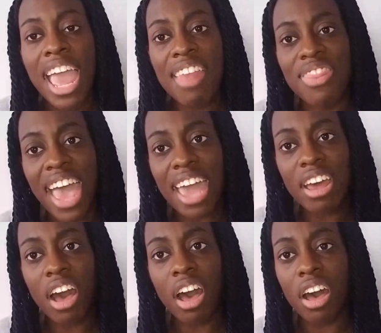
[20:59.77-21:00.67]
and
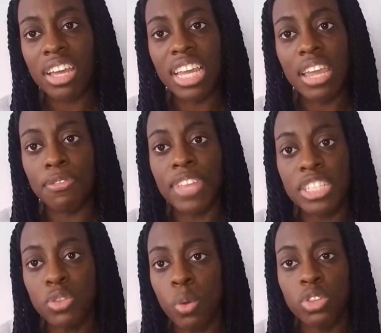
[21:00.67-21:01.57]
that if
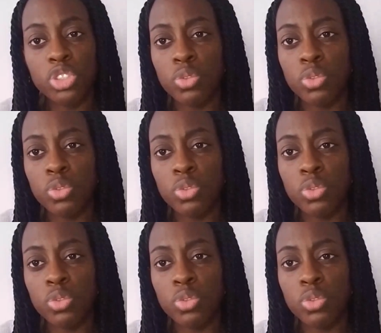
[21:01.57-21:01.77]
they sold the